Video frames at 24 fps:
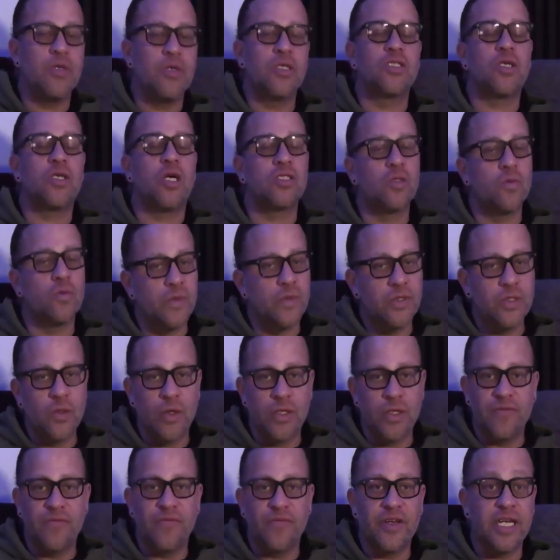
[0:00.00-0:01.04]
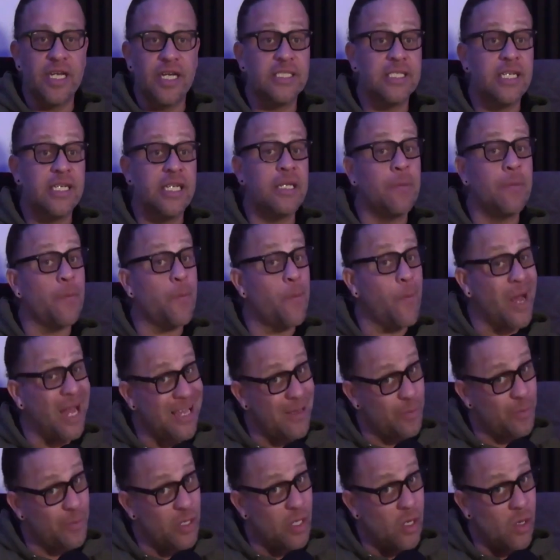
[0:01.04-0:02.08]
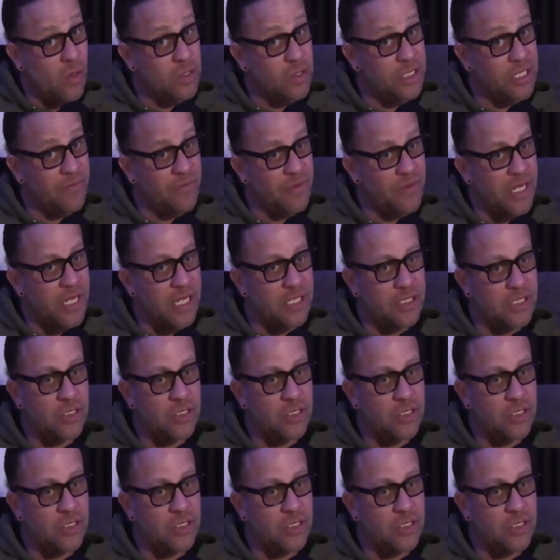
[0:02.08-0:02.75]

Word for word: He's also been doing events, and he might be on CBS,